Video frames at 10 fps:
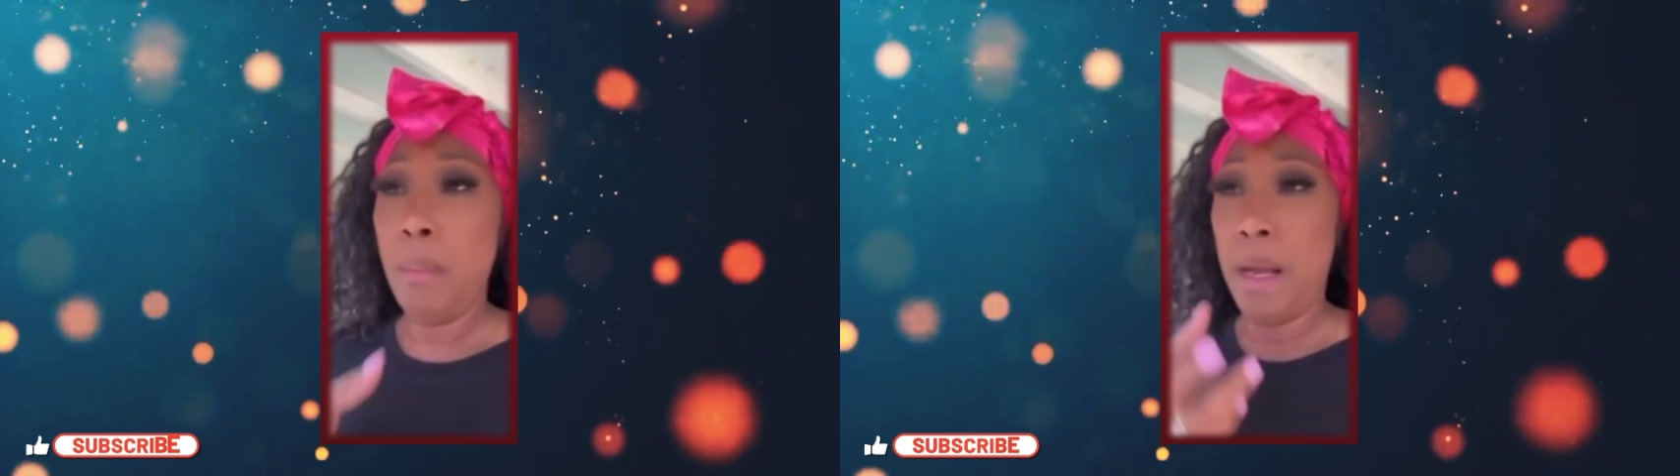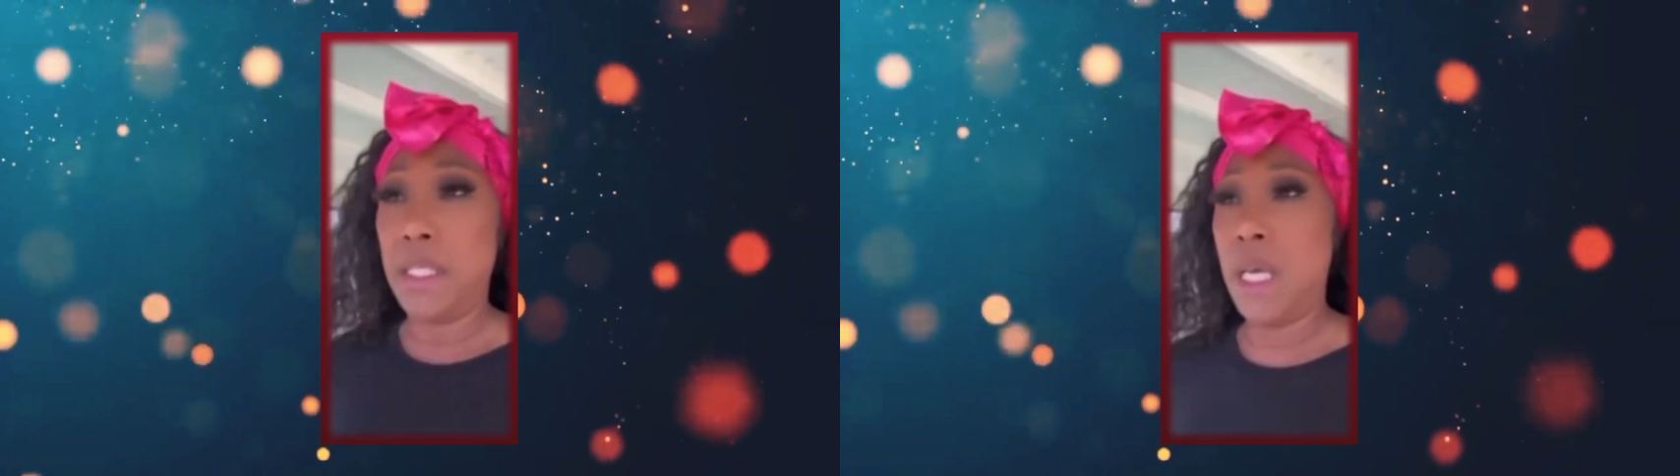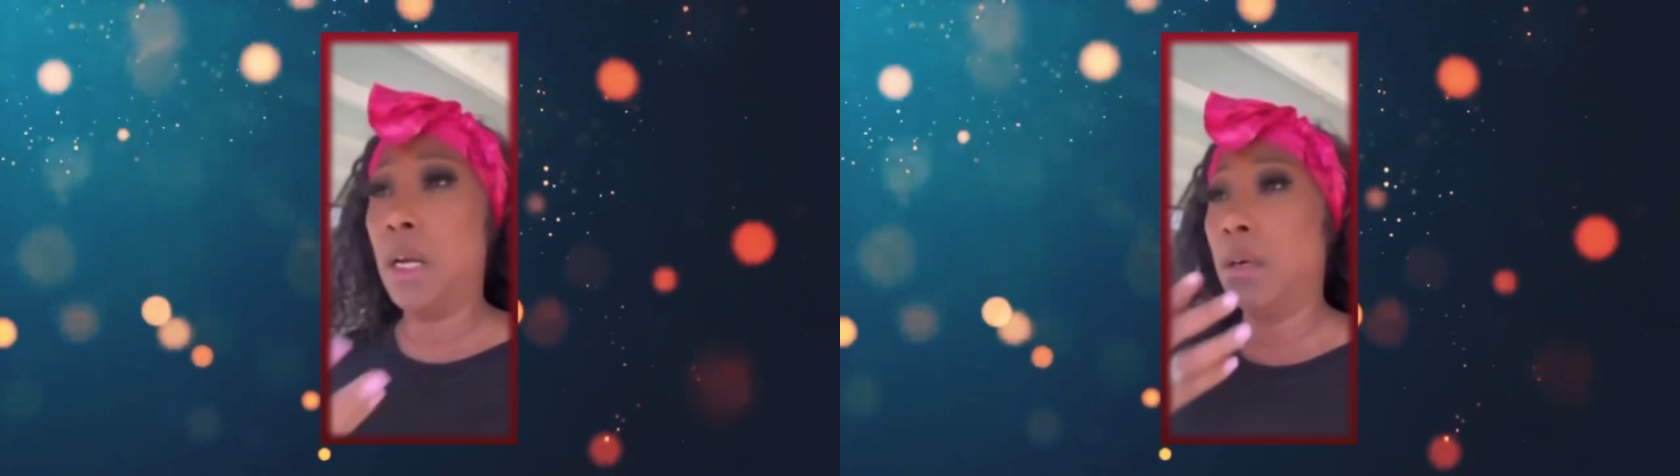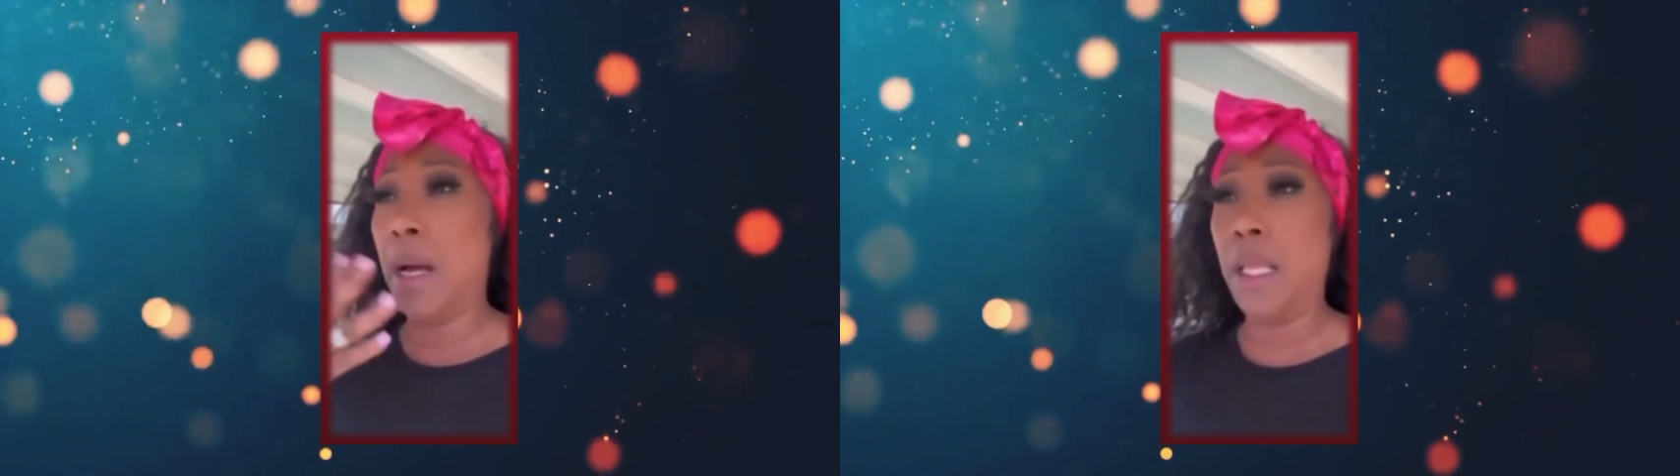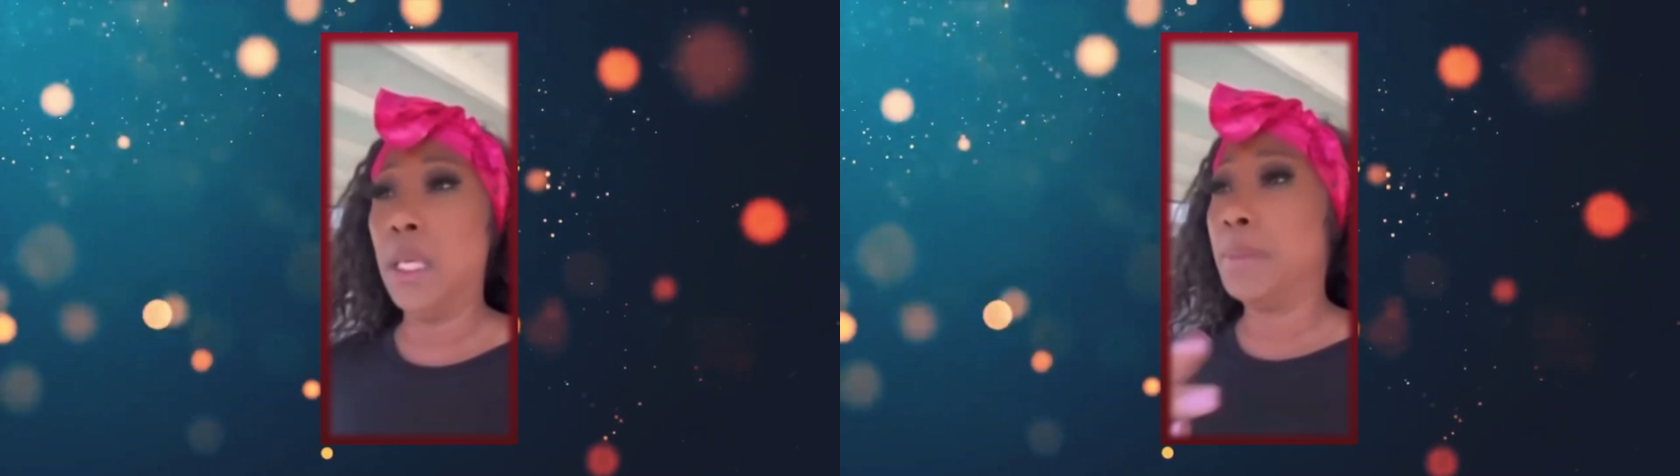my tongue,
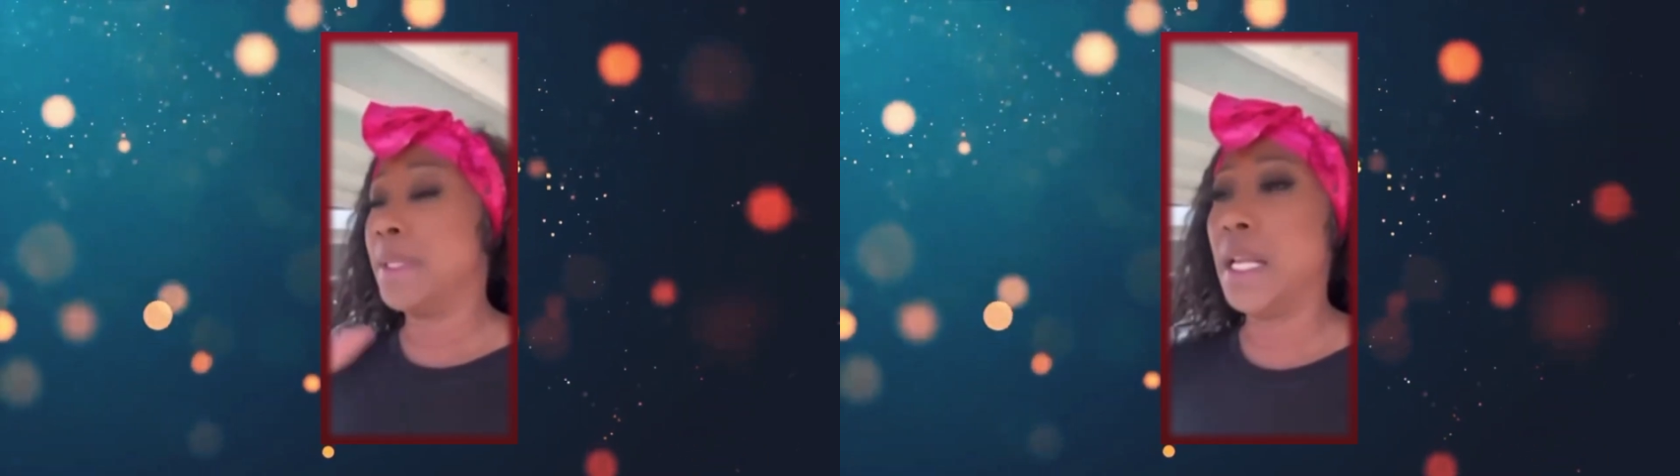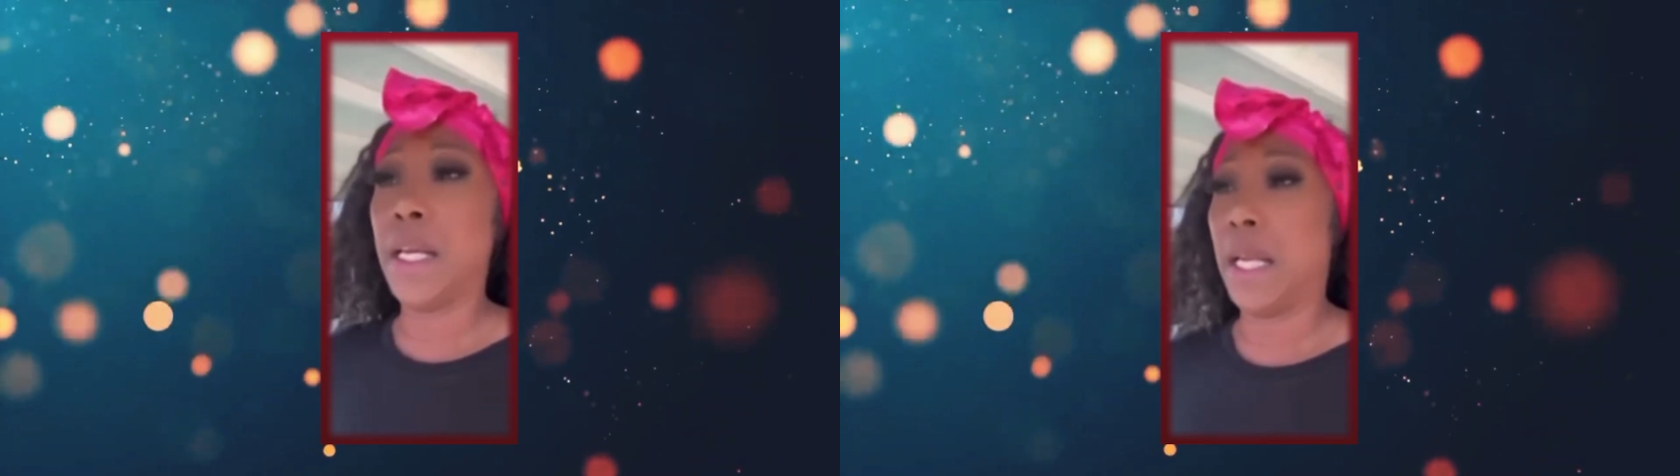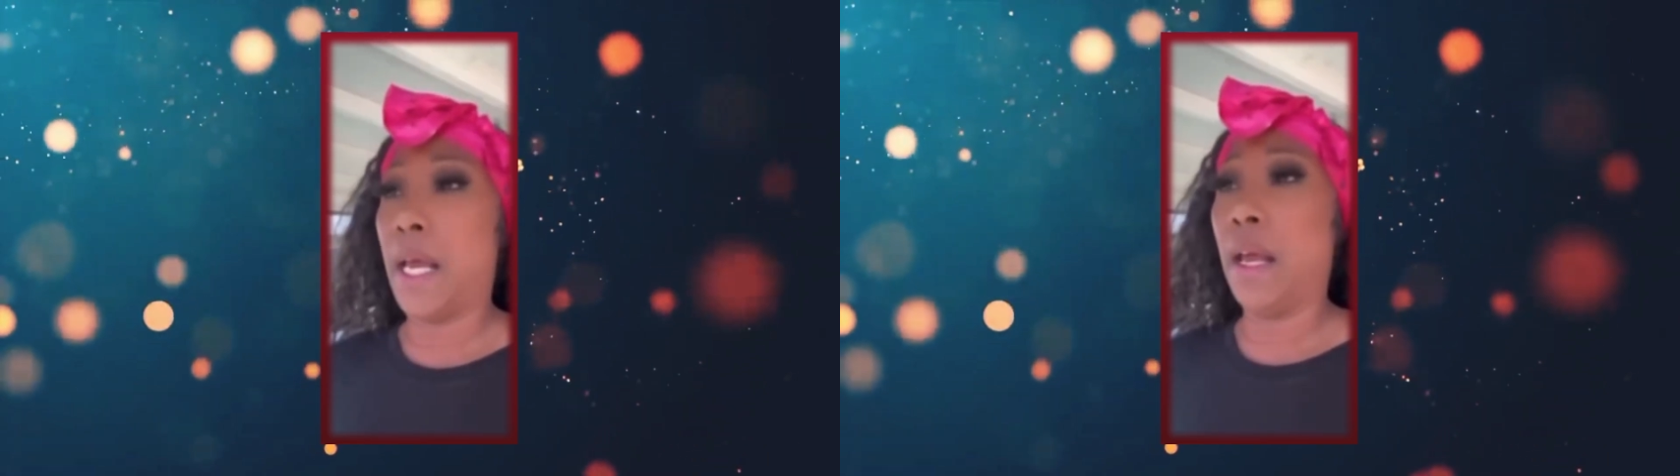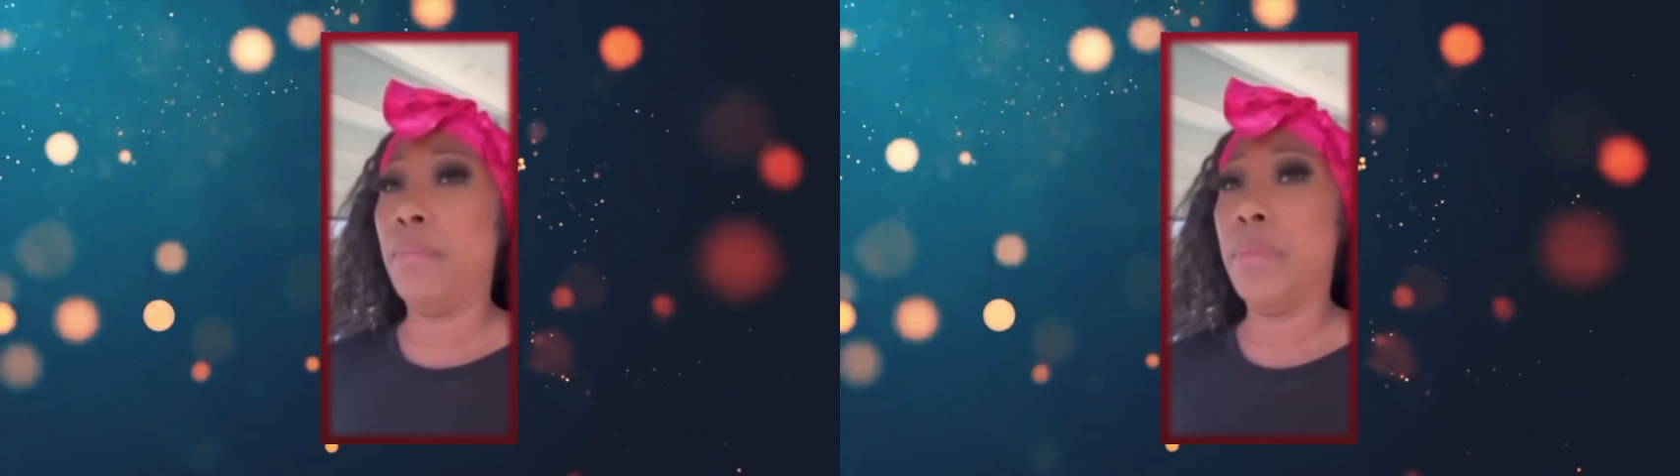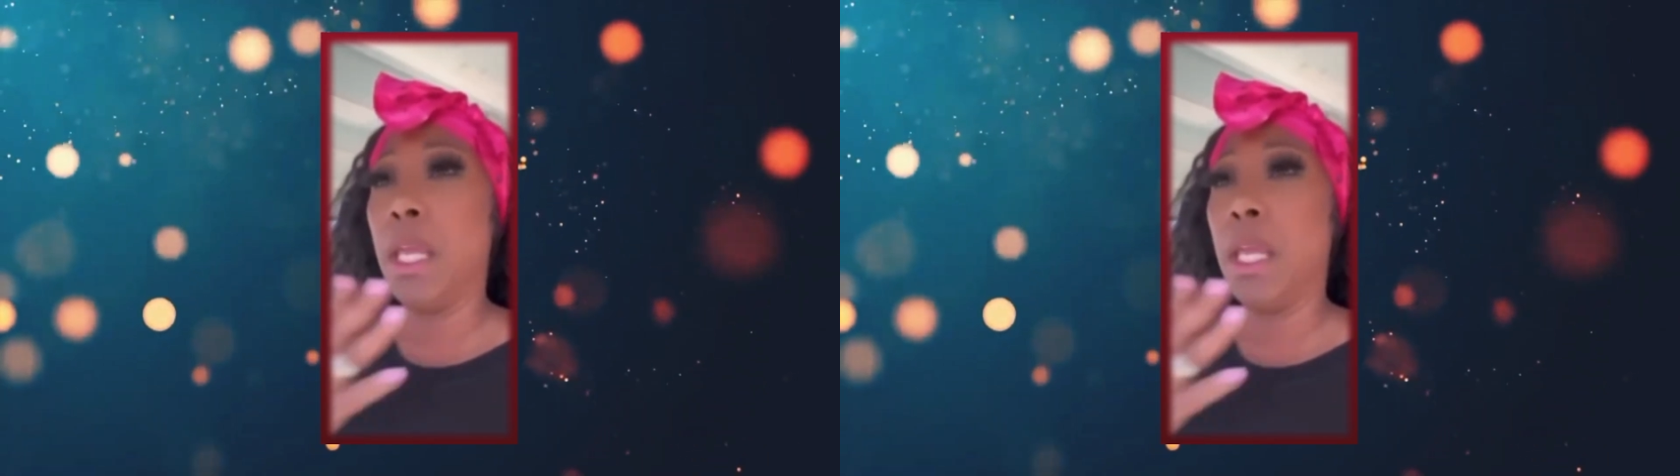my lips, none of that,